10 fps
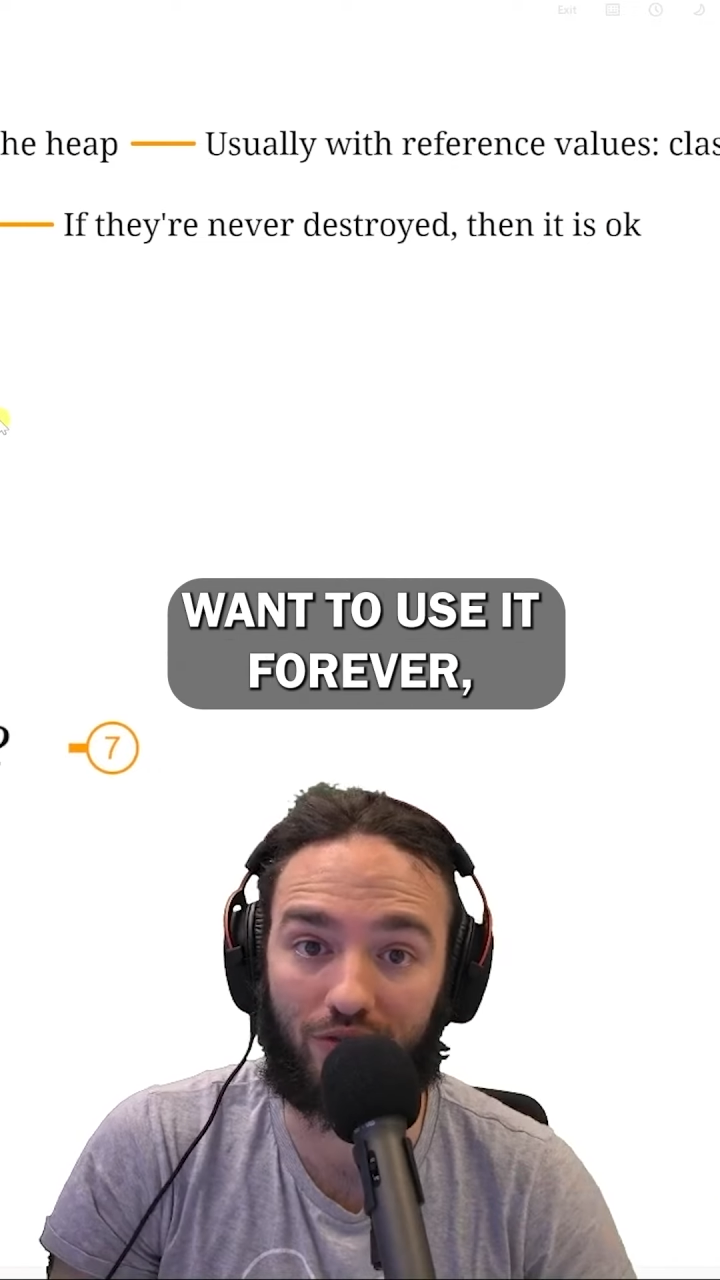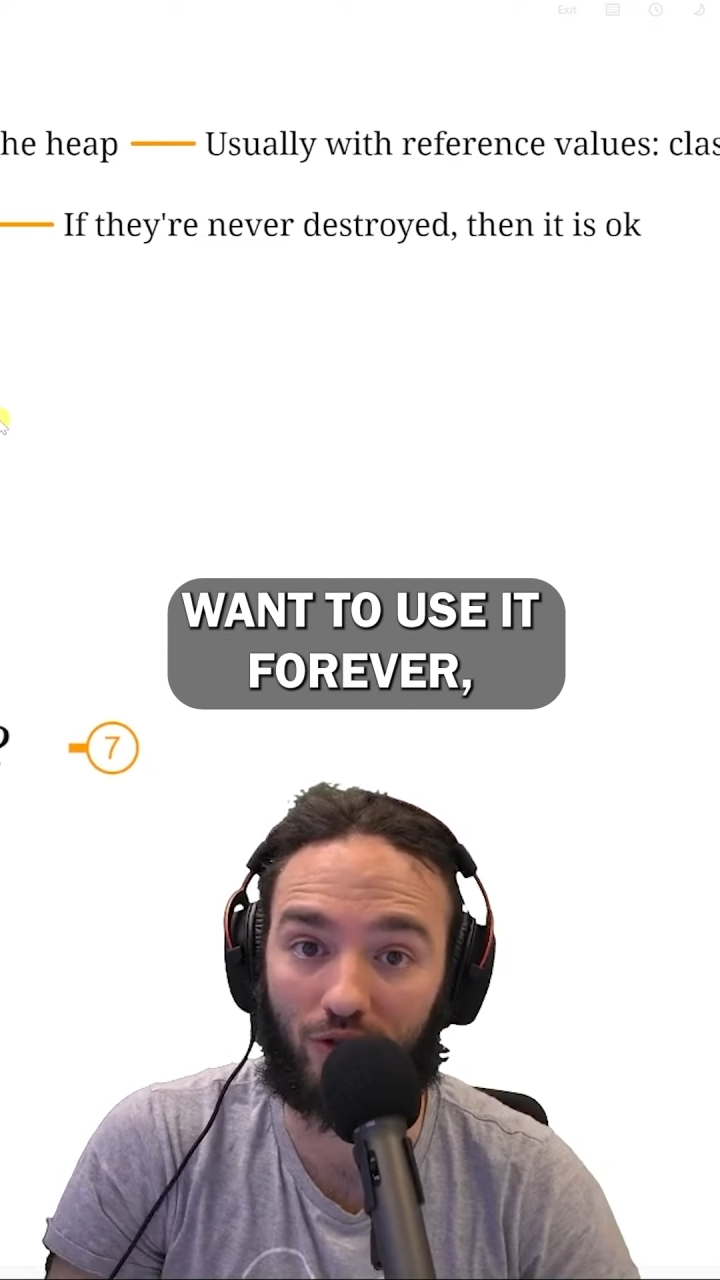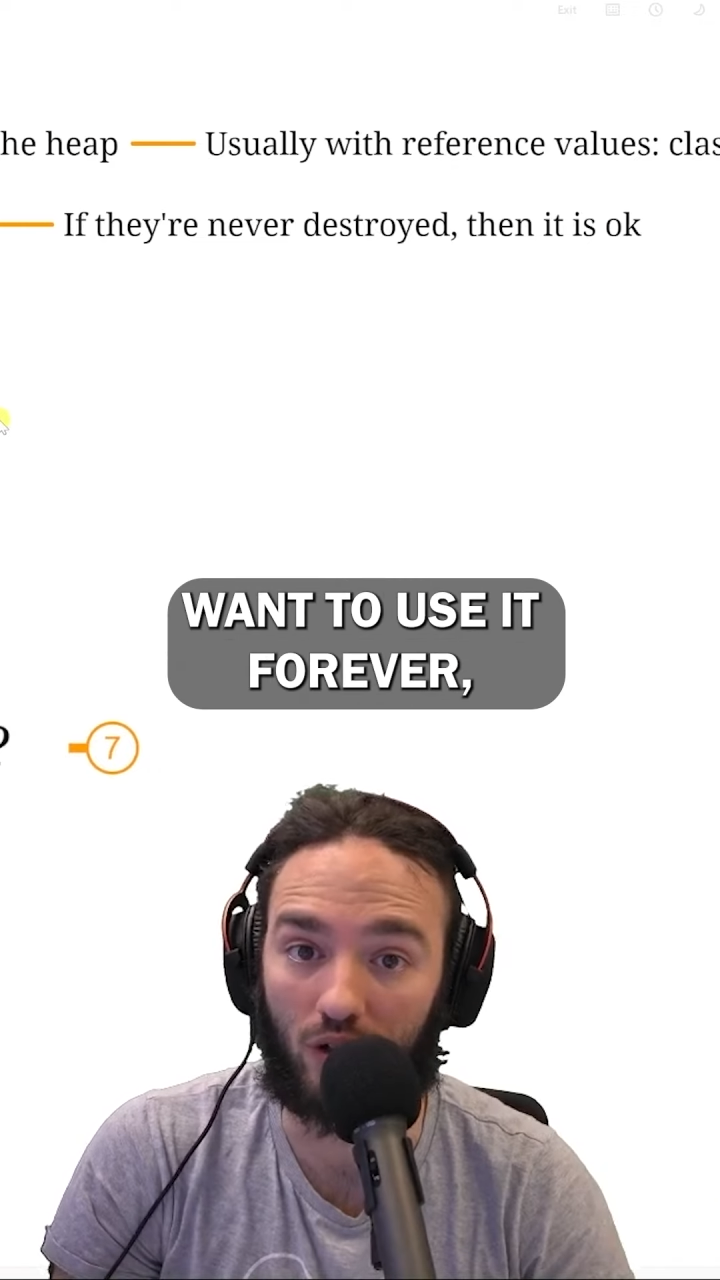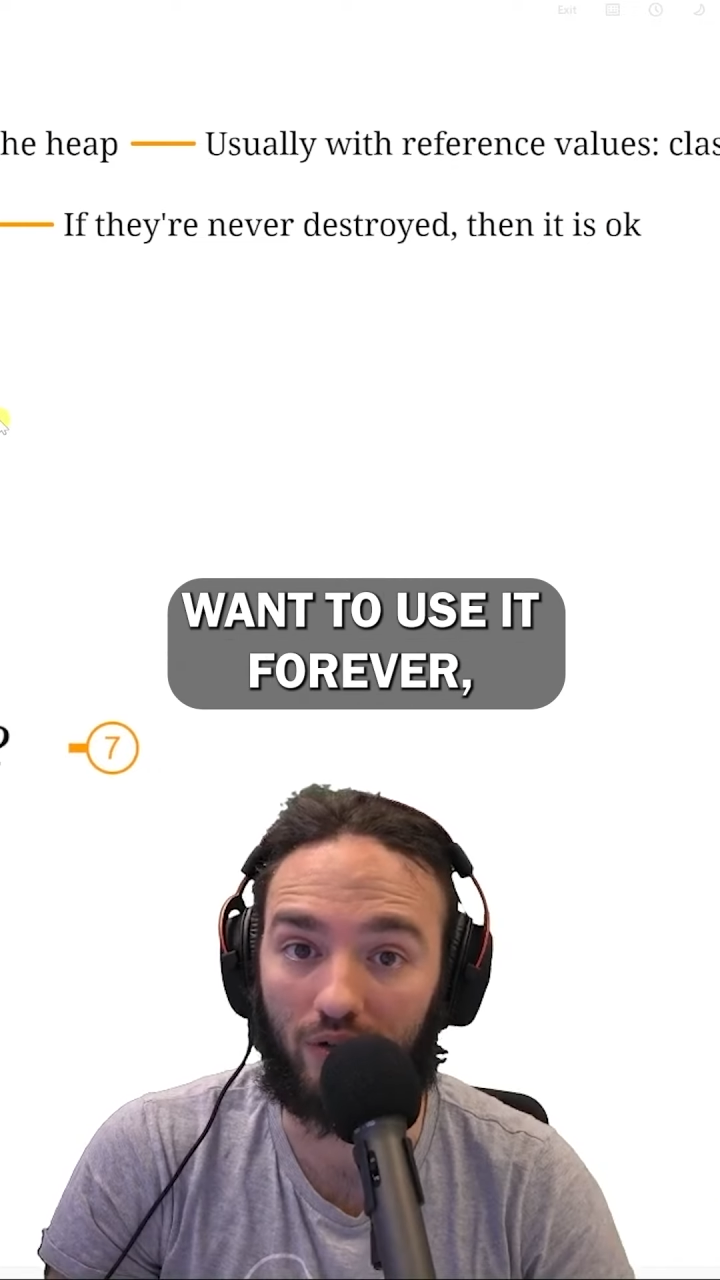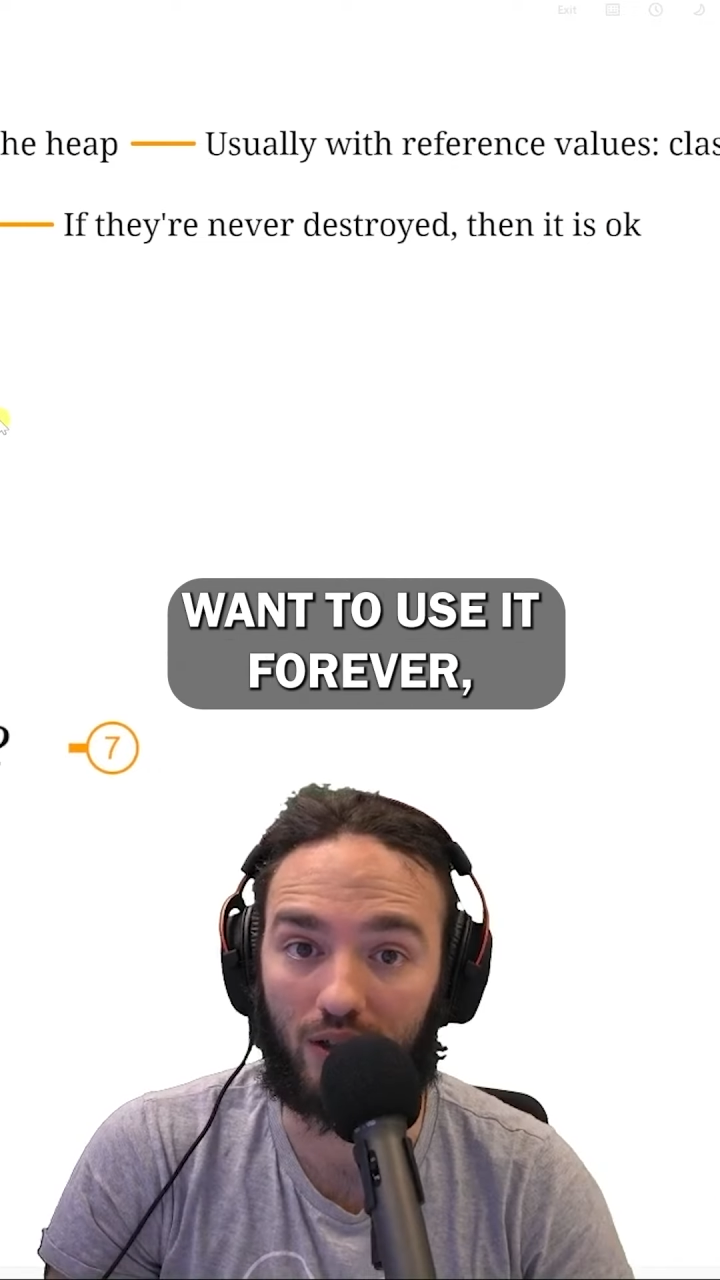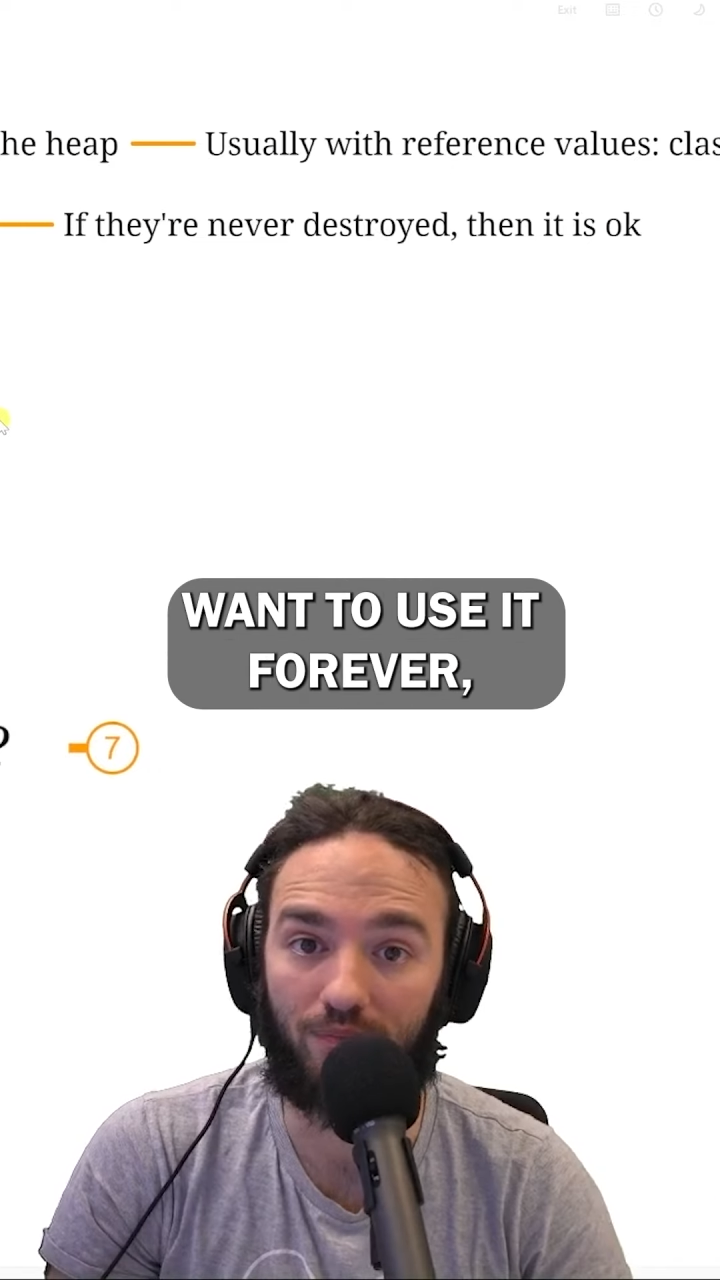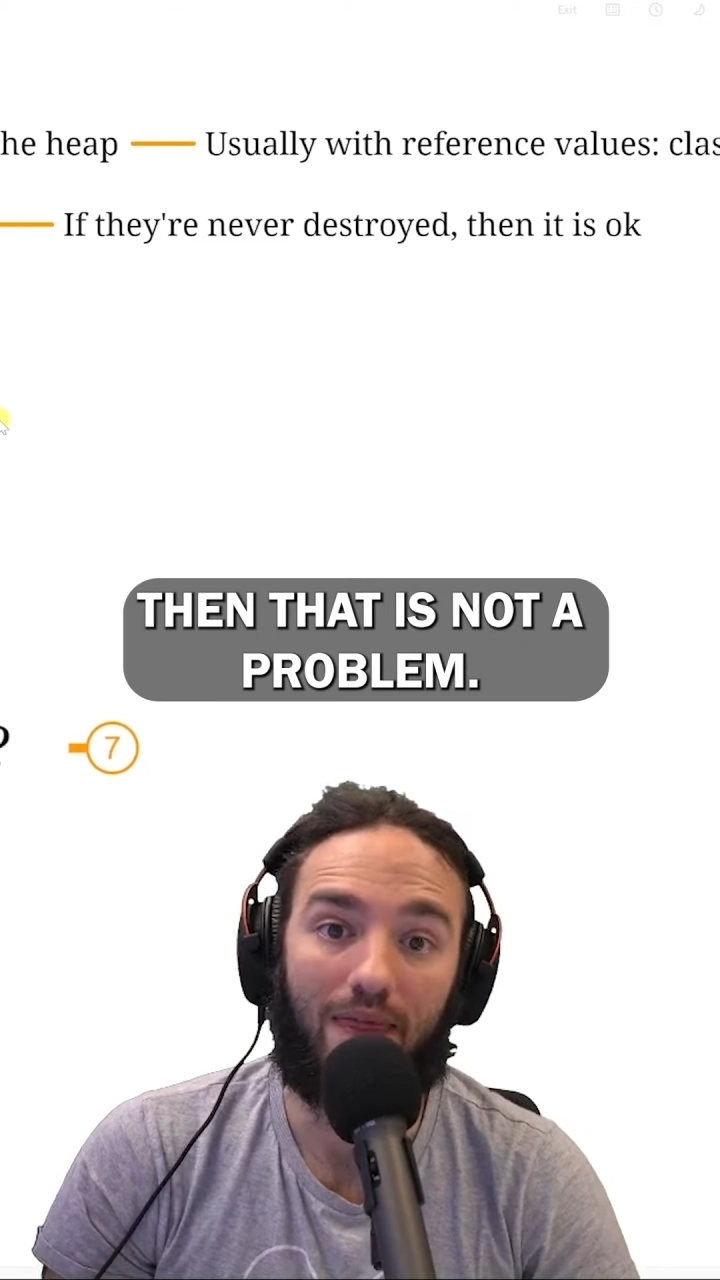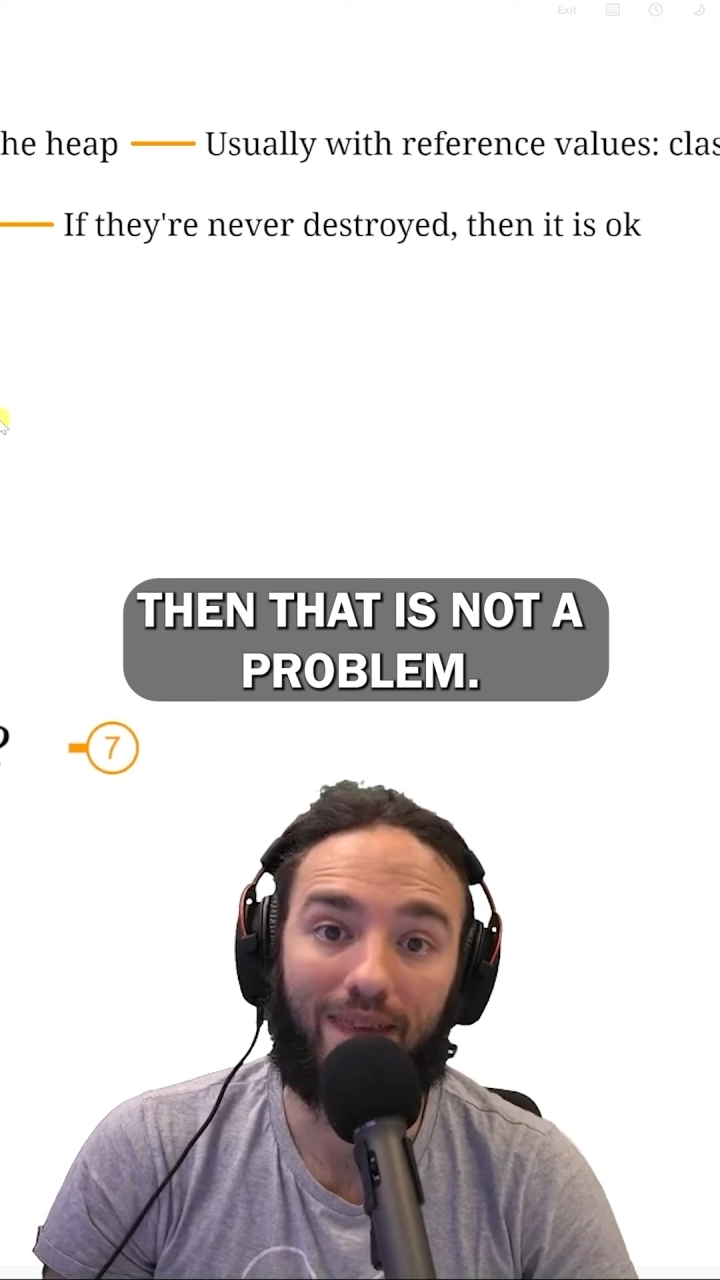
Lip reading: forever,